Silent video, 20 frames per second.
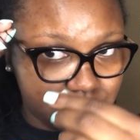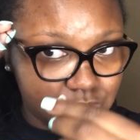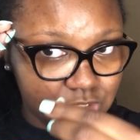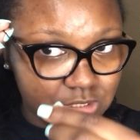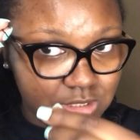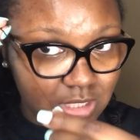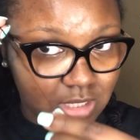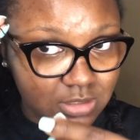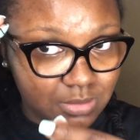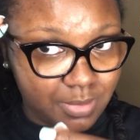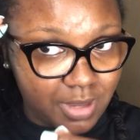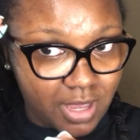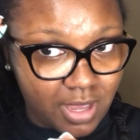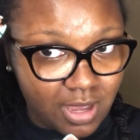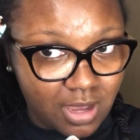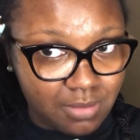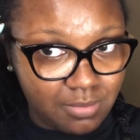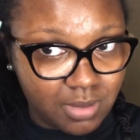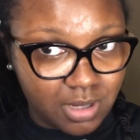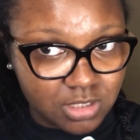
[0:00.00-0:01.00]
talked about
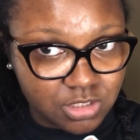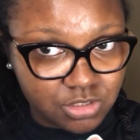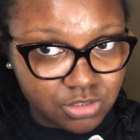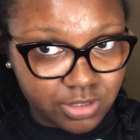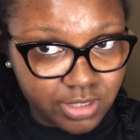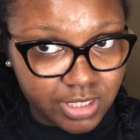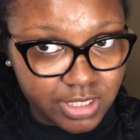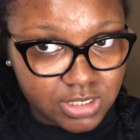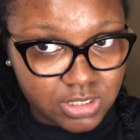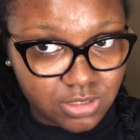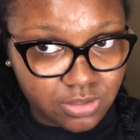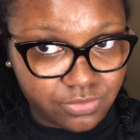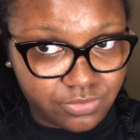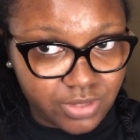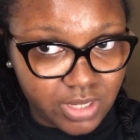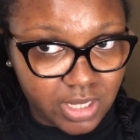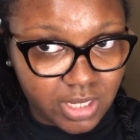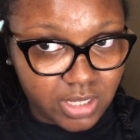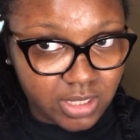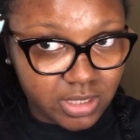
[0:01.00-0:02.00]
how my strands are
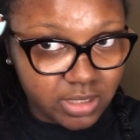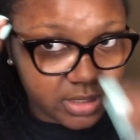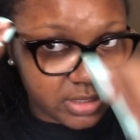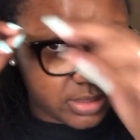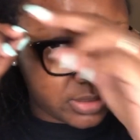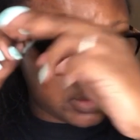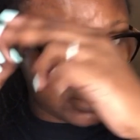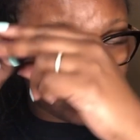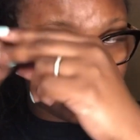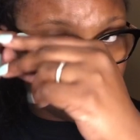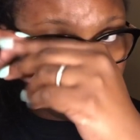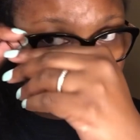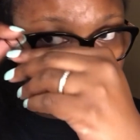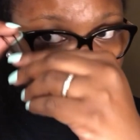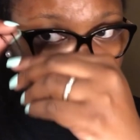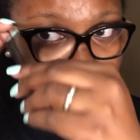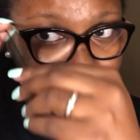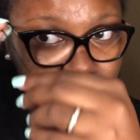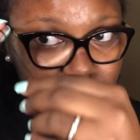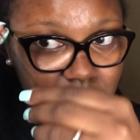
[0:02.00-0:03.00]
fine,
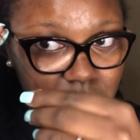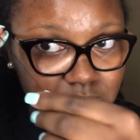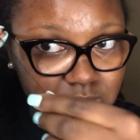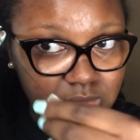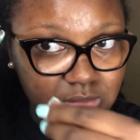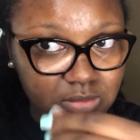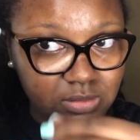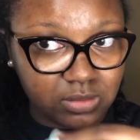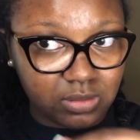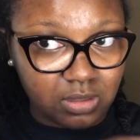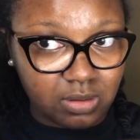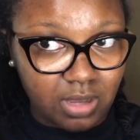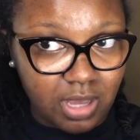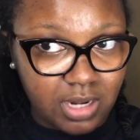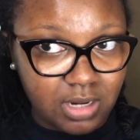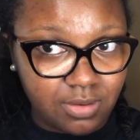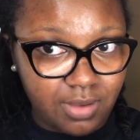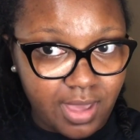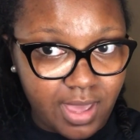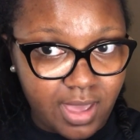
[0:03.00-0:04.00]
and you know
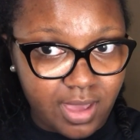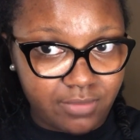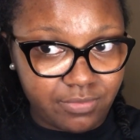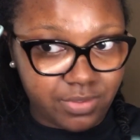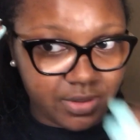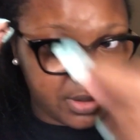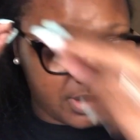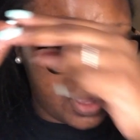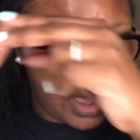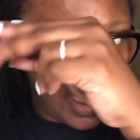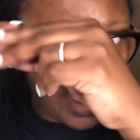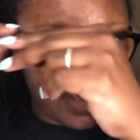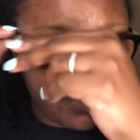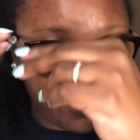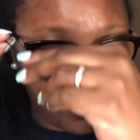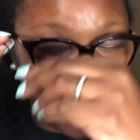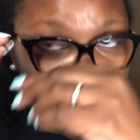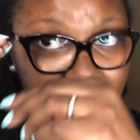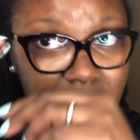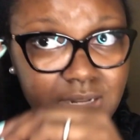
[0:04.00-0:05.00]
I have
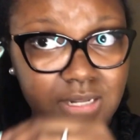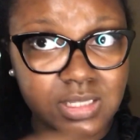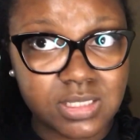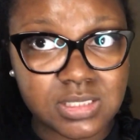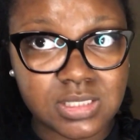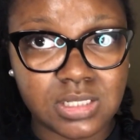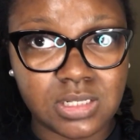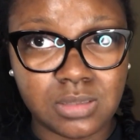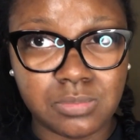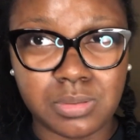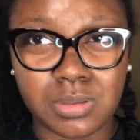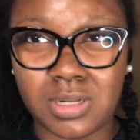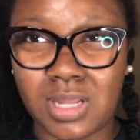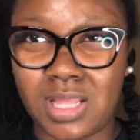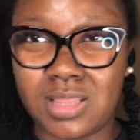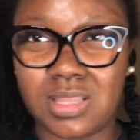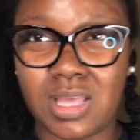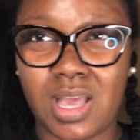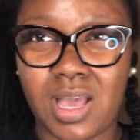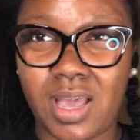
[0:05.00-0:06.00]
high density but
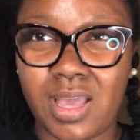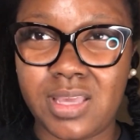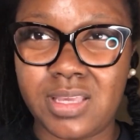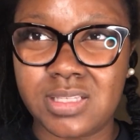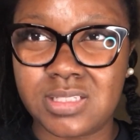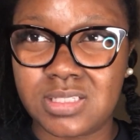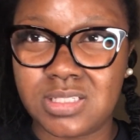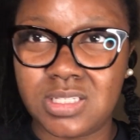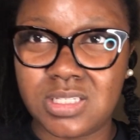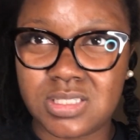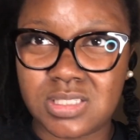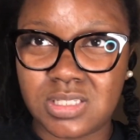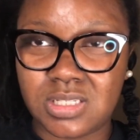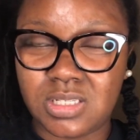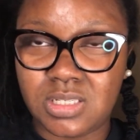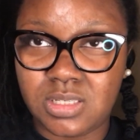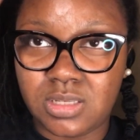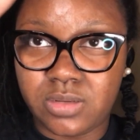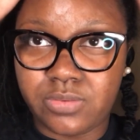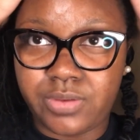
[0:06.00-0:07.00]
not the highest
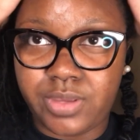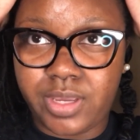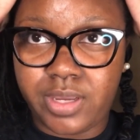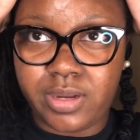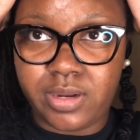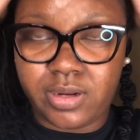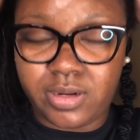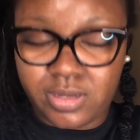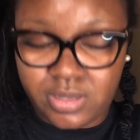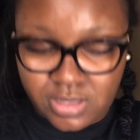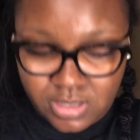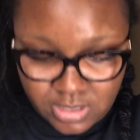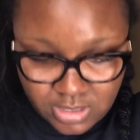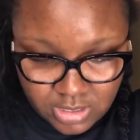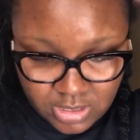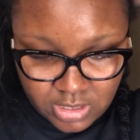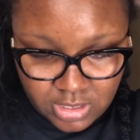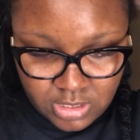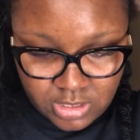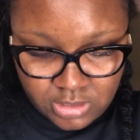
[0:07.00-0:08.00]
density of hair.
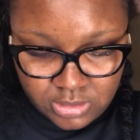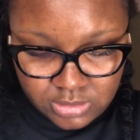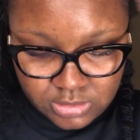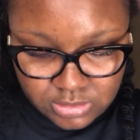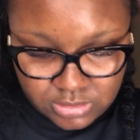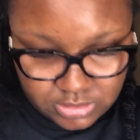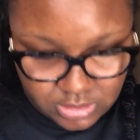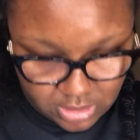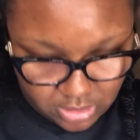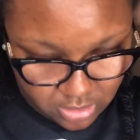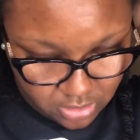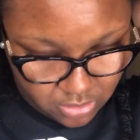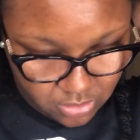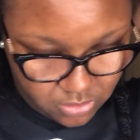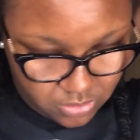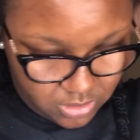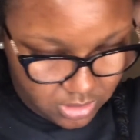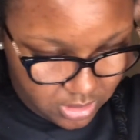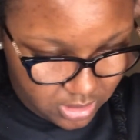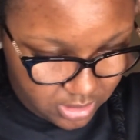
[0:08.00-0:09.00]

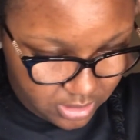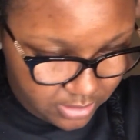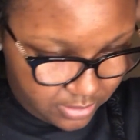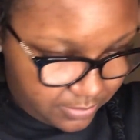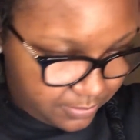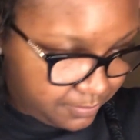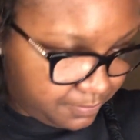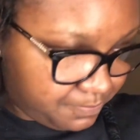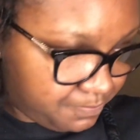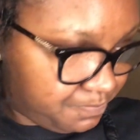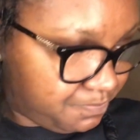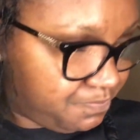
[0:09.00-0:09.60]
So